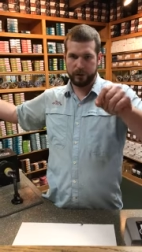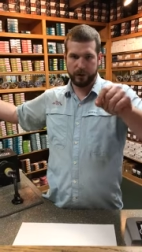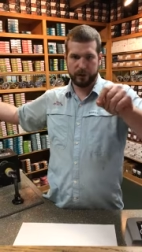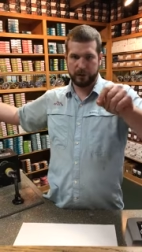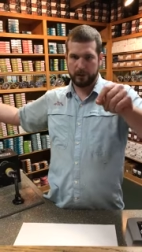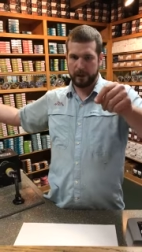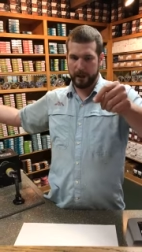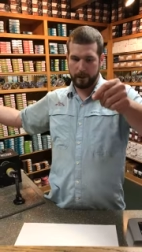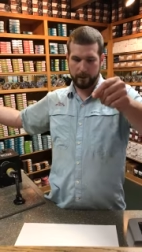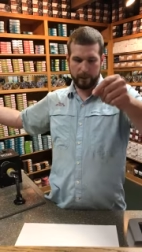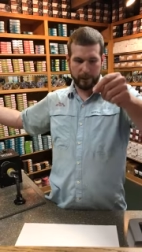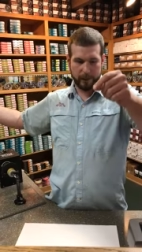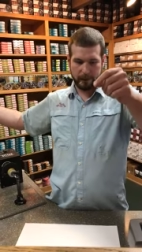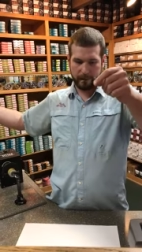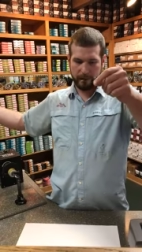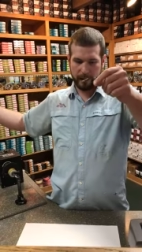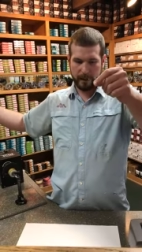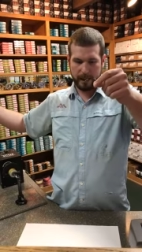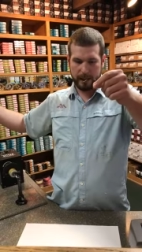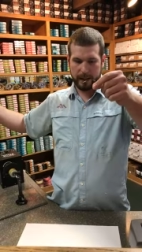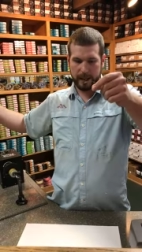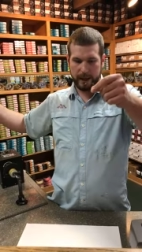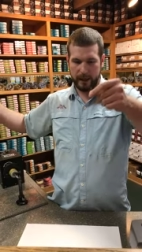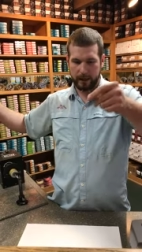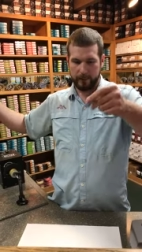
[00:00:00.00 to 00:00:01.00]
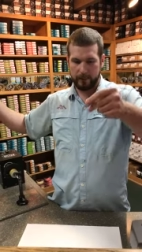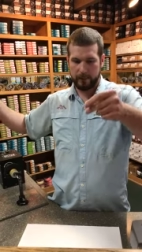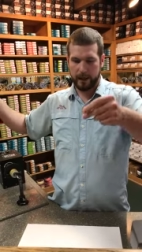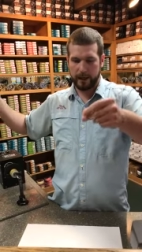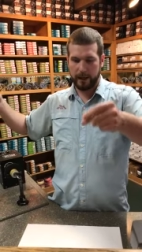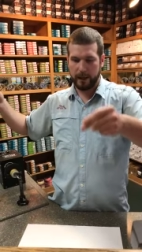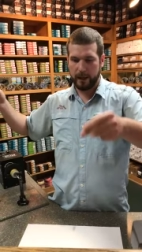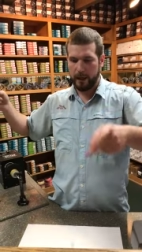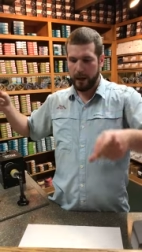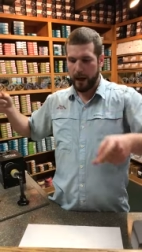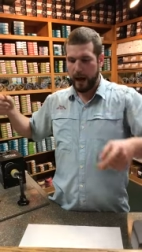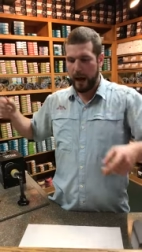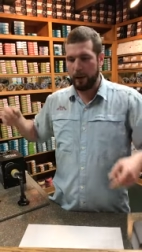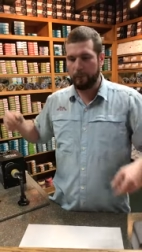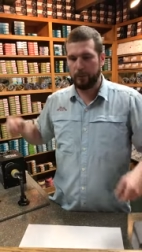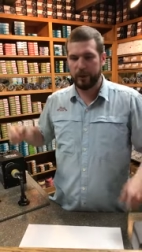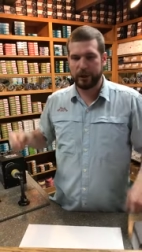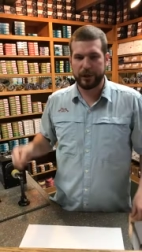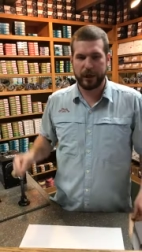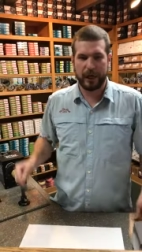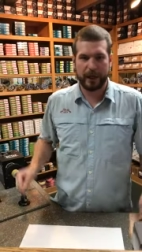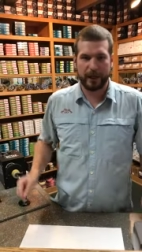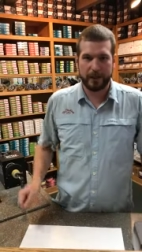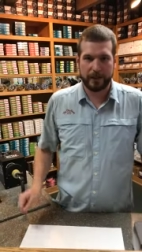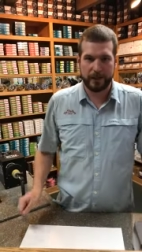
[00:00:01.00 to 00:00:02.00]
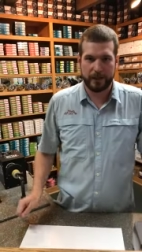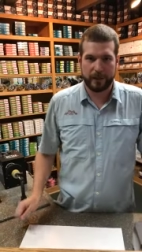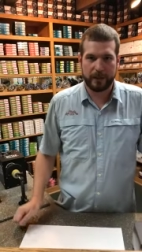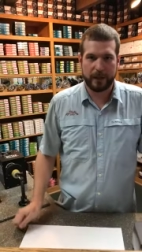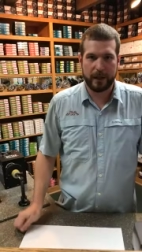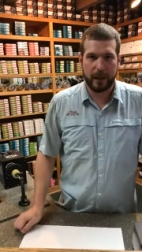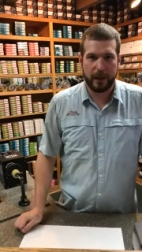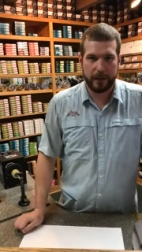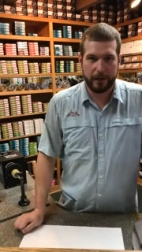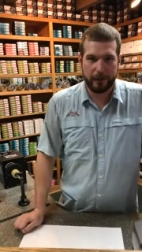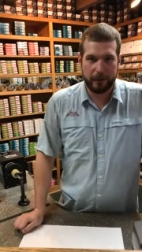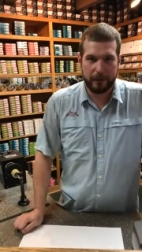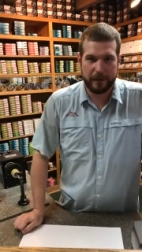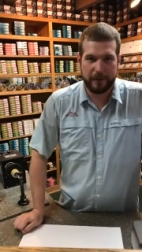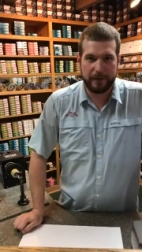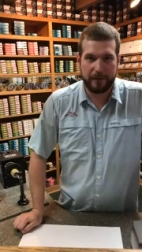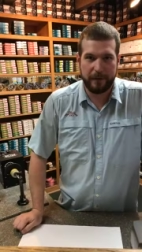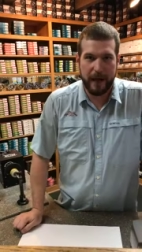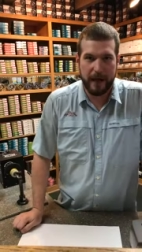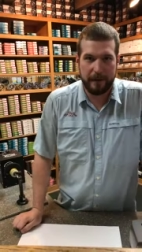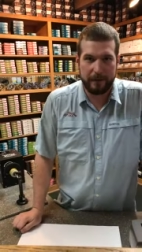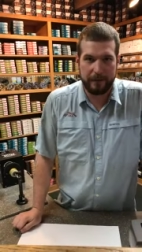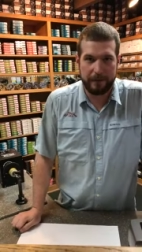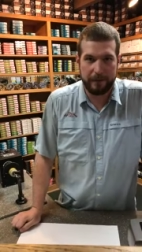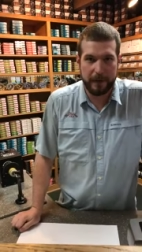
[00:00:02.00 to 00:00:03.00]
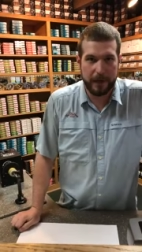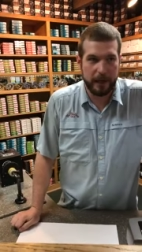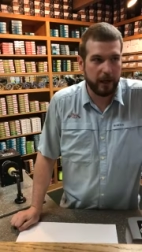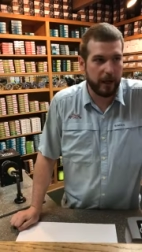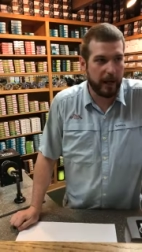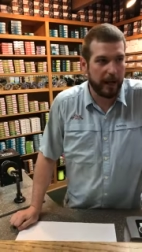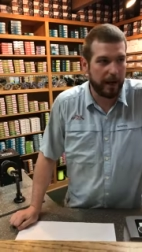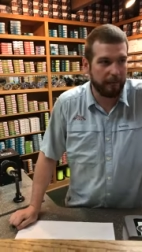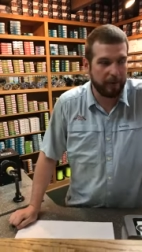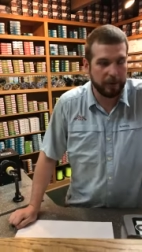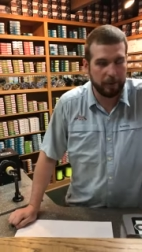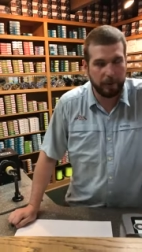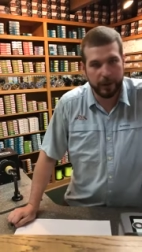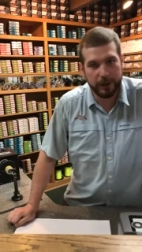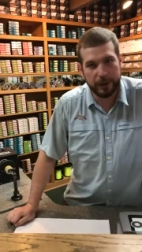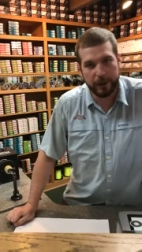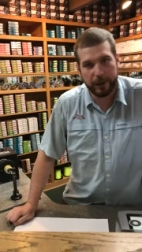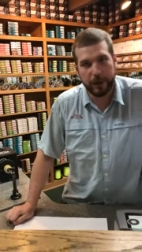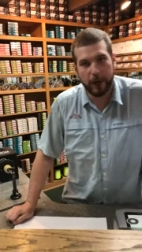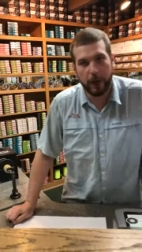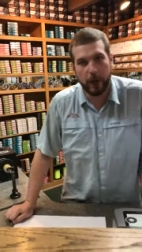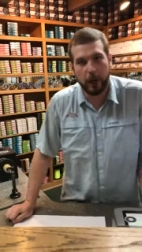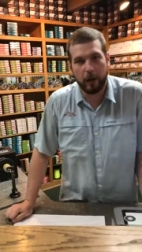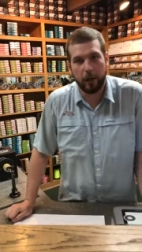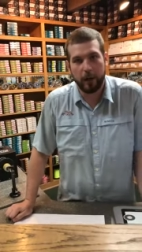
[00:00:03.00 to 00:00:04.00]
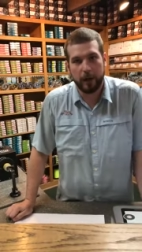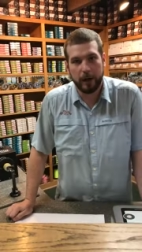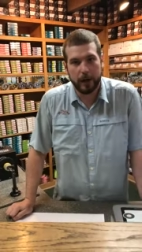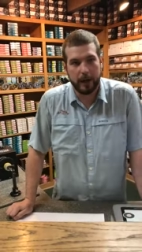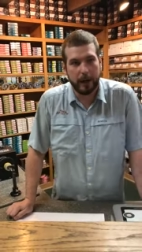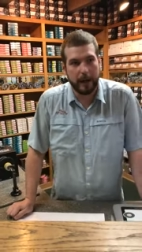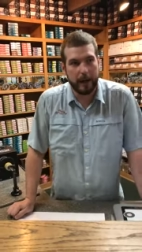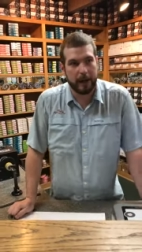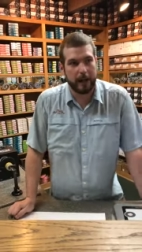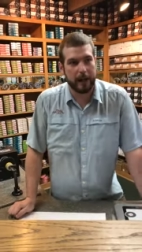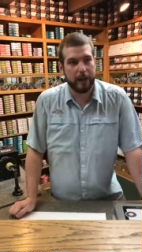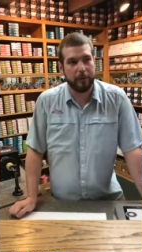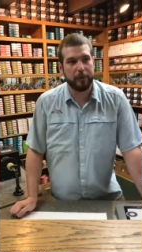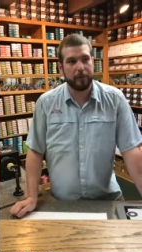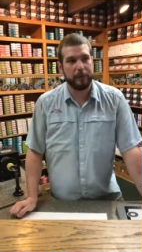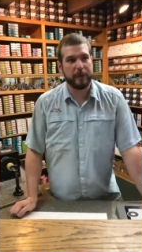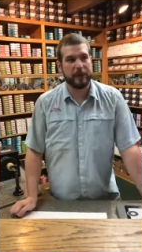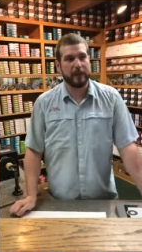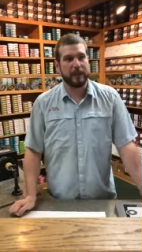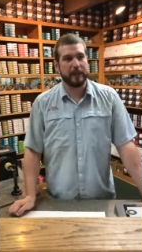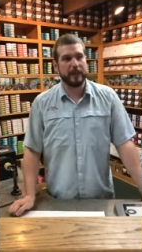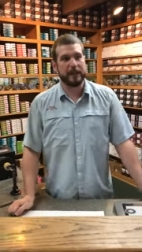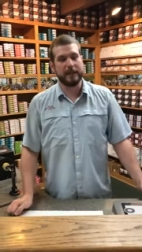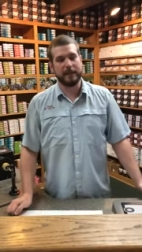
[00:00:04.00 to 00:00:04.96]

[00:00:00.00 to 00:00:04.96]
just like with your indicator rig, I wish I could just tell you it's five feet everywhere you go, and it would be the